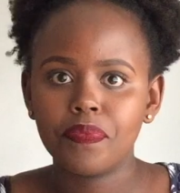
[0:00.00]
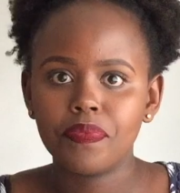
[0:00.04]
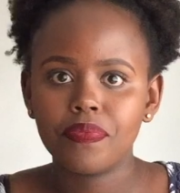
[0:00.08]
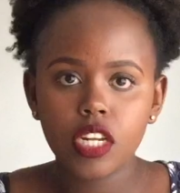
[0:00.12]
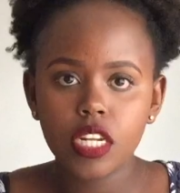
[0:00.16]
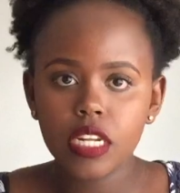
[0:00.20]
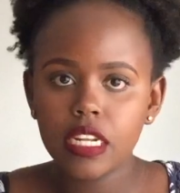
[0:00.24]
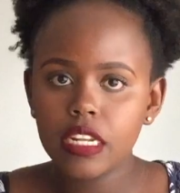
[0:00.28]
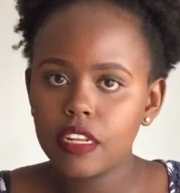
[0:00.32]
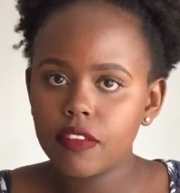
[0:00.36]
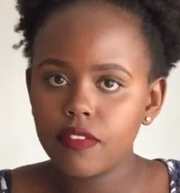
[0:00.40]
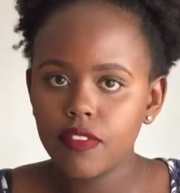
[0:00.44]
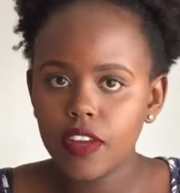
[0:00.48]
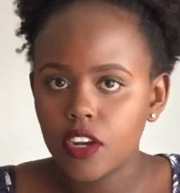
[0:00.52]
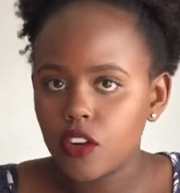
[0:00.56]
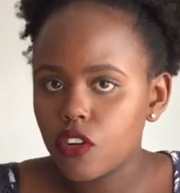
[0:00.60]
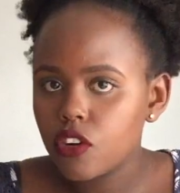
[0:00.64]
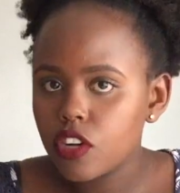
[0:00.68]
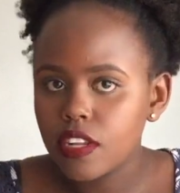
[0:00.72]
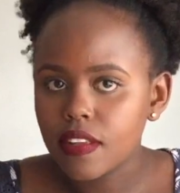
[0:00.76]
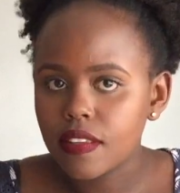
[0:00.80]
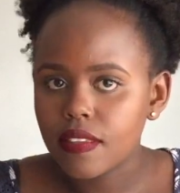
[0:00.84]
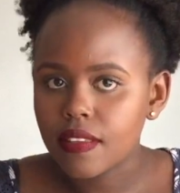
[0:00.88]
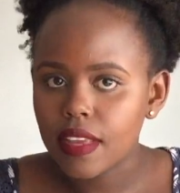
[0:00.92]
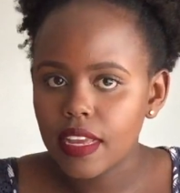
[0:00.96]
She didn't even
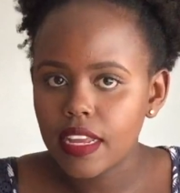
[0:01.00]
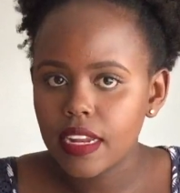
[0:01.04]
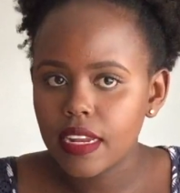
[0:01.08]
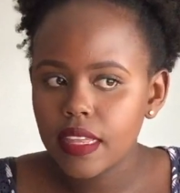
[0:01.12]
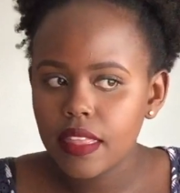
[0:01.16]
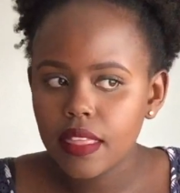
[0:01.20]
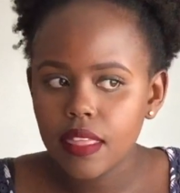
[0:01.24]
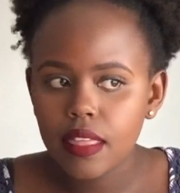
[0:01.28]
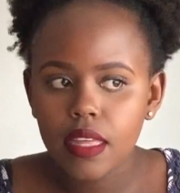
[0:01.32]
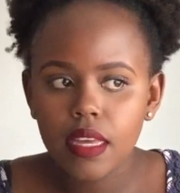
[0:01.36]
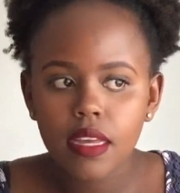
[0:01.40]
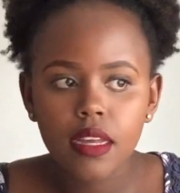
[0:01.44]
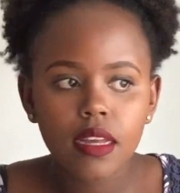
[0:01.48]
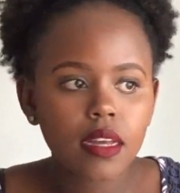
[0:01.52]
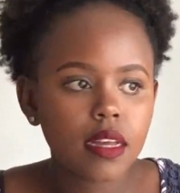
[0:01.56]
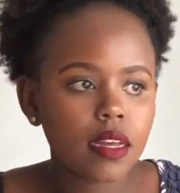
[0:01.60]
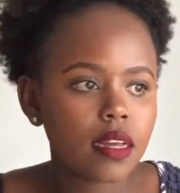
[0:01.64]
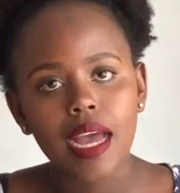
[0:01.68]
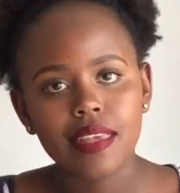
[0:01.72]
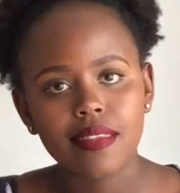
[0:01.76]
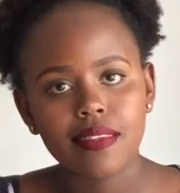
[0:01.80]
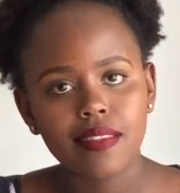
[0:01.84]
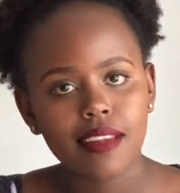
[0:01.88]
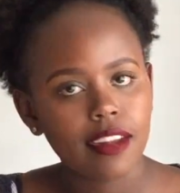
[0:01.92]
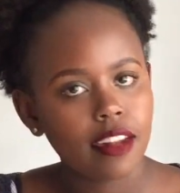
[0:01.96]
notice anything.
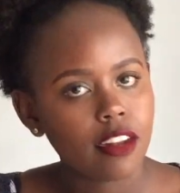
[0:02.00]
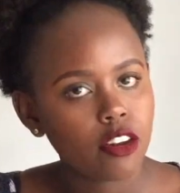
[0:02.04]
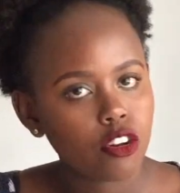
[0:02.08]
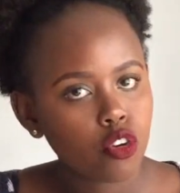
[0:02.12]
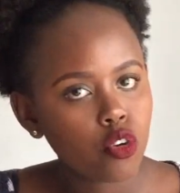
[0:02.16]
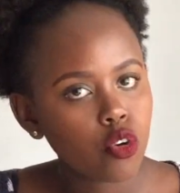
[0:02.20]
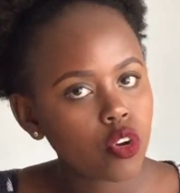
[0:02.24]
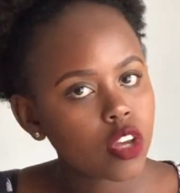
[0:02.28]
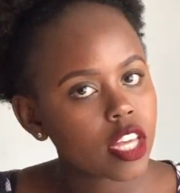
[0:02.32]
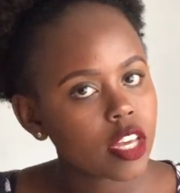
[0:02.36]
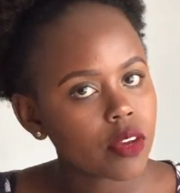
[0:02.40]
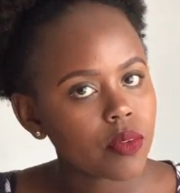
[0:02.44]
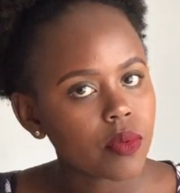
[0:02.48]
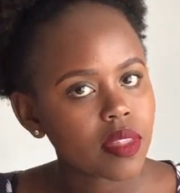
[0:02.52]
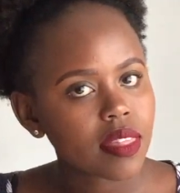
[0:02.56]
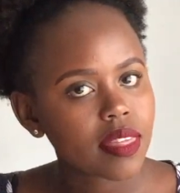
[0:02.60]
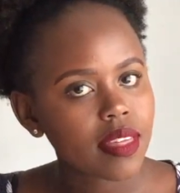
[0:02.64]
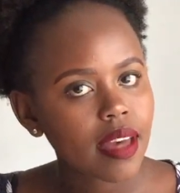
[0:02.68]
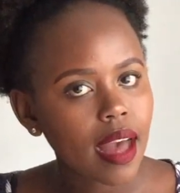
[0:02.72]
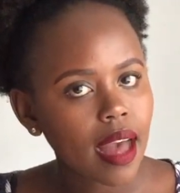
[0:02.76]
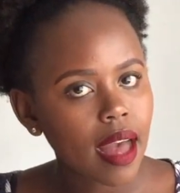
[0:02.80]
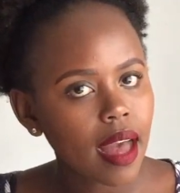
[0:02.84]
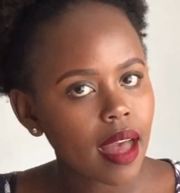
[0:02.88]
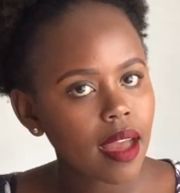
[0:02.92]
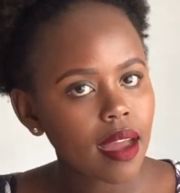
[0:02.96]
I started cooking with
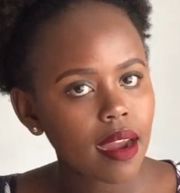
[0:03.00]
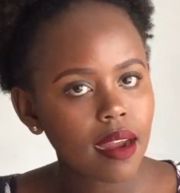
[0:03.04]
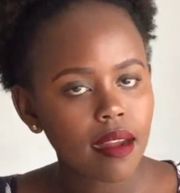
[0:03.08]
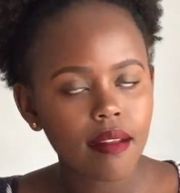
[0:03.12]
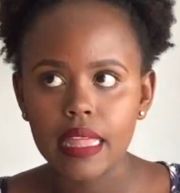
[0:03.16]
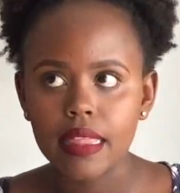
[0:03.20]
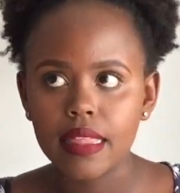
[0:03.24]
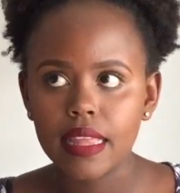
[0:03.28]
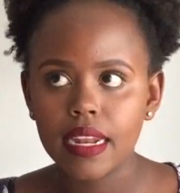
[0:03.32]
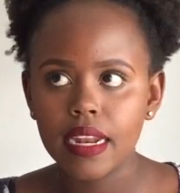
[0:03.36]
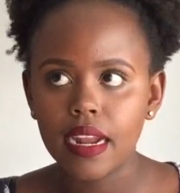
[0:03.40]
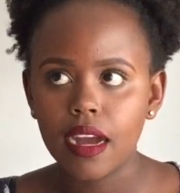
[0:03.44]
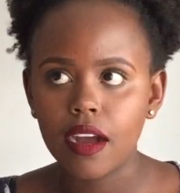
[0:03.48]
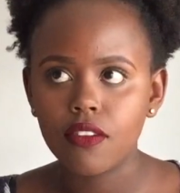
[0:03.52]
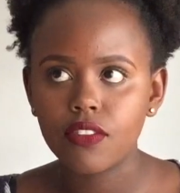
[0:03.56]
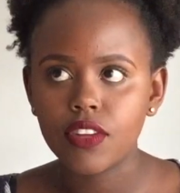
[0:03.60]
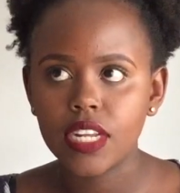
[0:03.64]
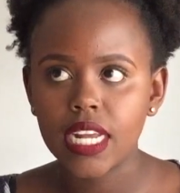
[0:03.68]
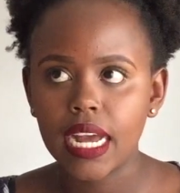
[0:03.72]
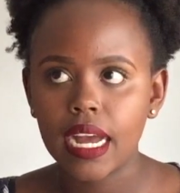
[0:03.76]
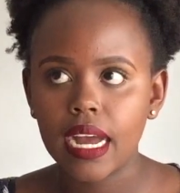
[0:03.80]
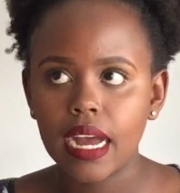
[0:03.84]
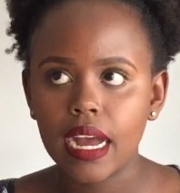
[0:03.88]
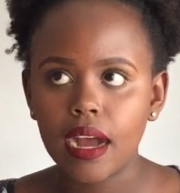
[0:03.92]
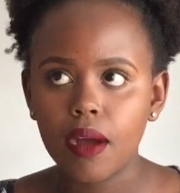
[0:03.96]
her, and then after
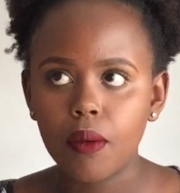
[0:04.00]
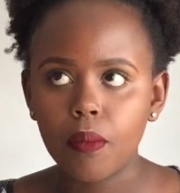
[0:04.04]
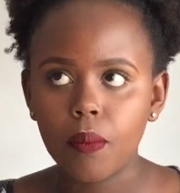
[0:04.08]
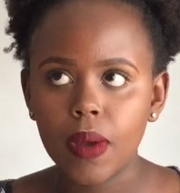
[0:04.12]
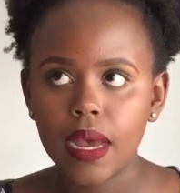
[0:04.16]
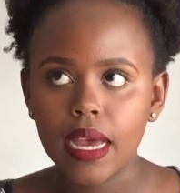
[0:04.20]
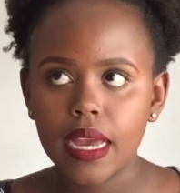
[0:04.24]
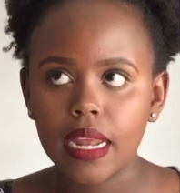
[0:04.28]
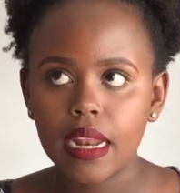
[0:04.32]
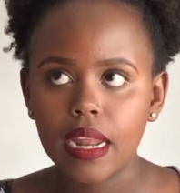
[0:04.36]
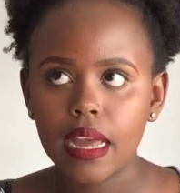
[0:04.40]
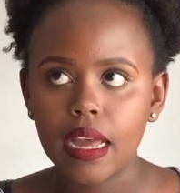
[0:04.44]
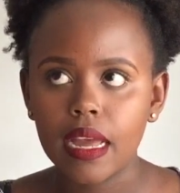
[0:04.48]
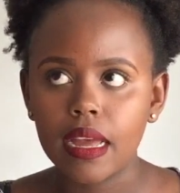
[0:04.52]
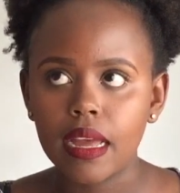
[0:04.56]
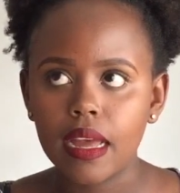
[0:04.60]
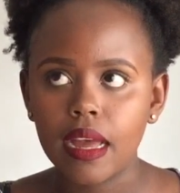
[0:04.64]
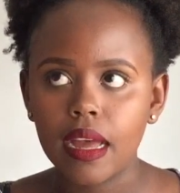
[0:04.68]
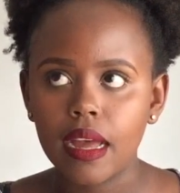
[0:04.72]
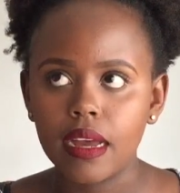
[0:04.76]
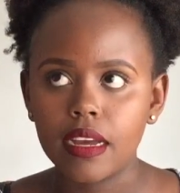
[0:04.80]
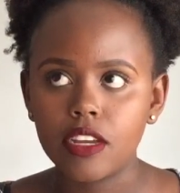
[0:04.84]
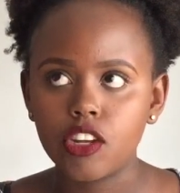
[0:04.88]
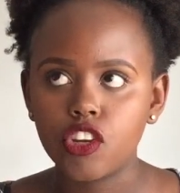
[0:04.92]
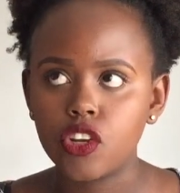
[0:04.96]
a
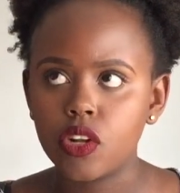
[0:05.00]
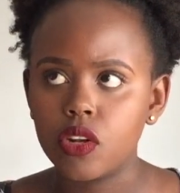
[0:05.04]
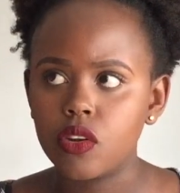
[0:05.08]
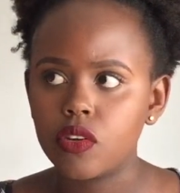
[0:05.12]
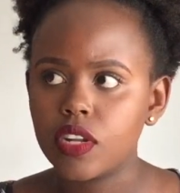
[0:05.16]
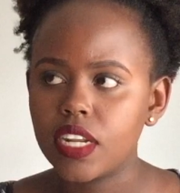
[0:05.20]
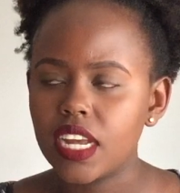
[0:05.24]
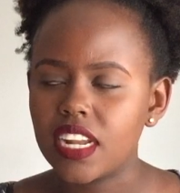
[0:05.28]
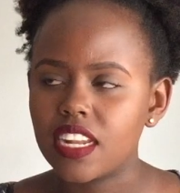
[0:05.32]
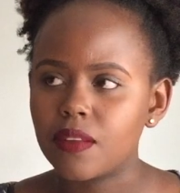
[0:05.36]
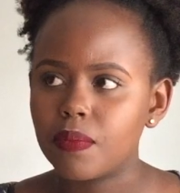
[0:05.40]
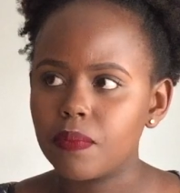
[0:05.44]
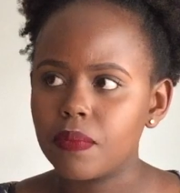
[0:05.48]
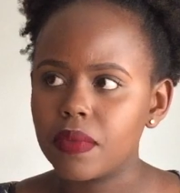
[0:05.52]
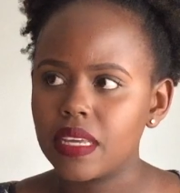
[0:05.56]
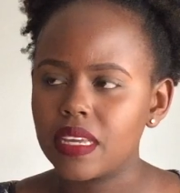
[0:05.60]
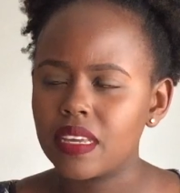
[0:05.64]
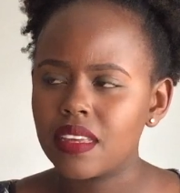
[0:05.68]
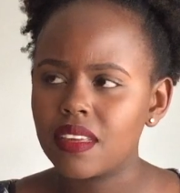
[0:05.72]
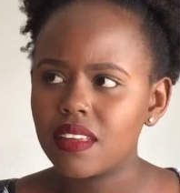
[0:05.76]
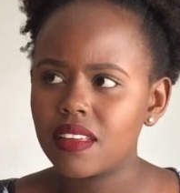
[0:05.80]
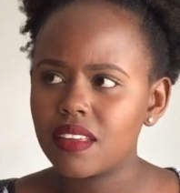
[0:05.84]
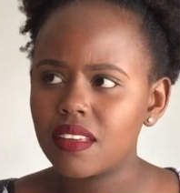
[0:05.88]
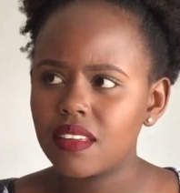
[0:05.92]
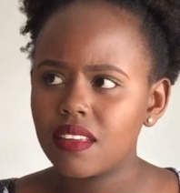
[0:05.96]
while, she looked at me.
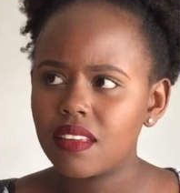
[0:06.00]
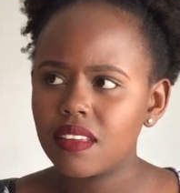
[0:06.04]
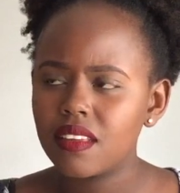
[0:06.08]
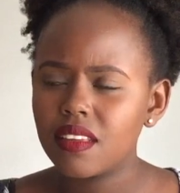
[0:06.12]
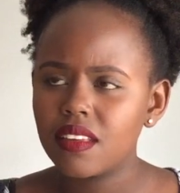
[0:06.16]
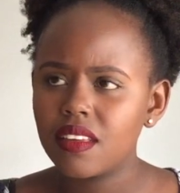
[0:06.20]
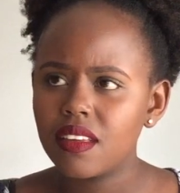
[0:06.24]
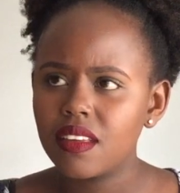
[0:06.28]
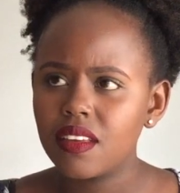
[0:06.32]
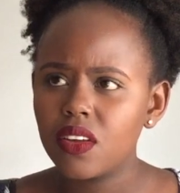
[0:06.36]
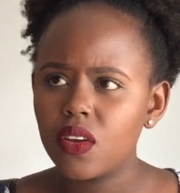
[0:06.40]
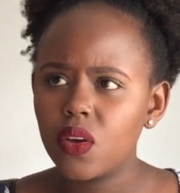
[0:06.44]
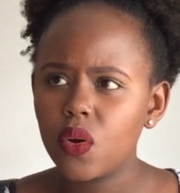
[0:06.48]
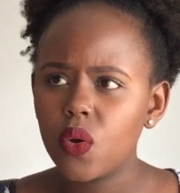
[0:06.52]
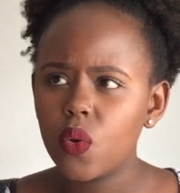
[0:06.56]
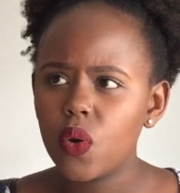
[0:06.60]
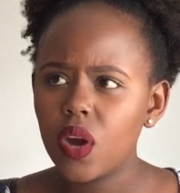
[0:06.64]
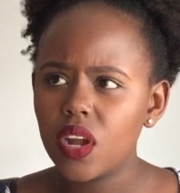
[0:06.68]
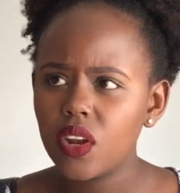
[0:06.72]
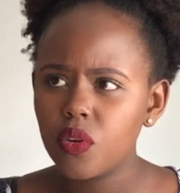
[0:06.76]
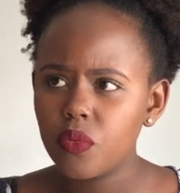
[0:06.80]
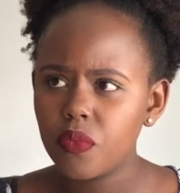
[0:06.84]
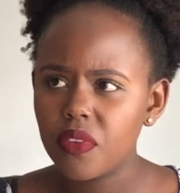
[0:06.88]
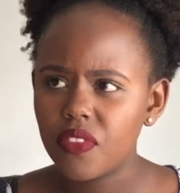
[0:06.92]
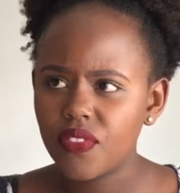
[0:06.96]

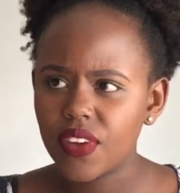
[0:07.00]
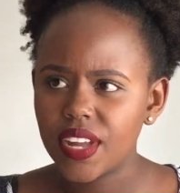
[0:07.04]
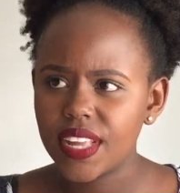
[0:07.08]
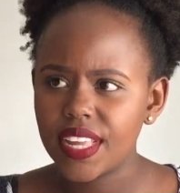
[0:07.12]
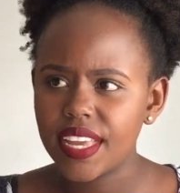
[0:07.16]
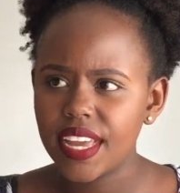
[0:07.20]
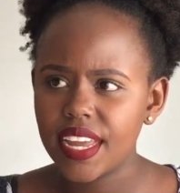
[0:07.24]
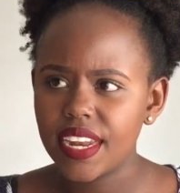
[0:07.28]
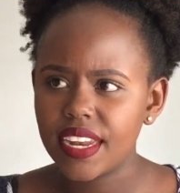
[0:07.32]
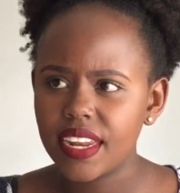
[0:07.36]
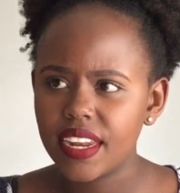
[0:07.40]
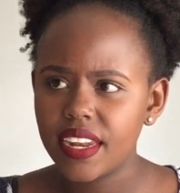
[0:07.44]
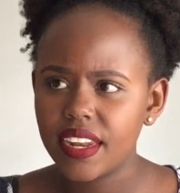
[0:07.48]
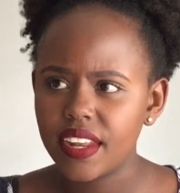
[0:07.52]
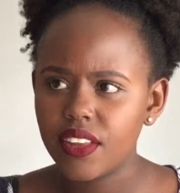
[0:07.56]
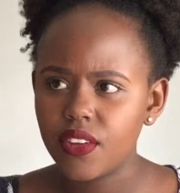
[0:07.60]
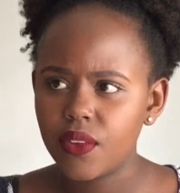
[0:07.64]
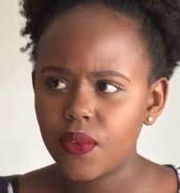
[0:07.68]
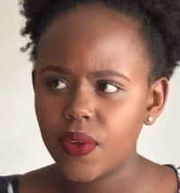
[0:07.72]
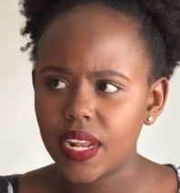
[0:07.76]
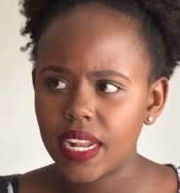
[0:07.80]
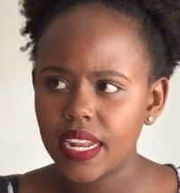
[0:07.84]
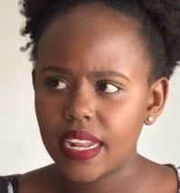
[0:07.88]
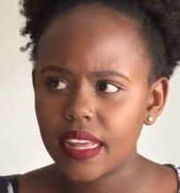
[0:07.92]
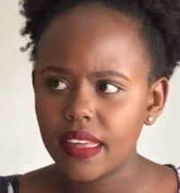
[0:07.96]
Kwani umefanyia nini
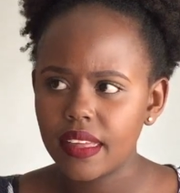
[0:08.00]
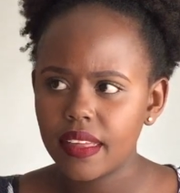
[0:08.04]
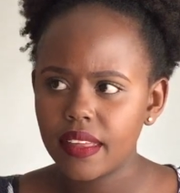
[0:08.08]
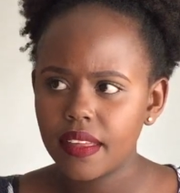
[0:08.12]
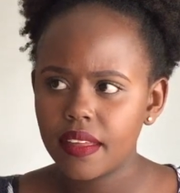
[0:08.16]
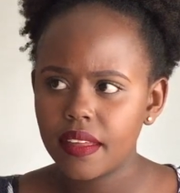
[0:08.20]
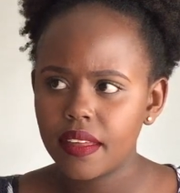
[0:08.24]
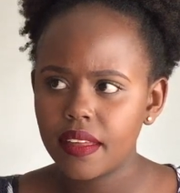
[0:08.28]
nywele?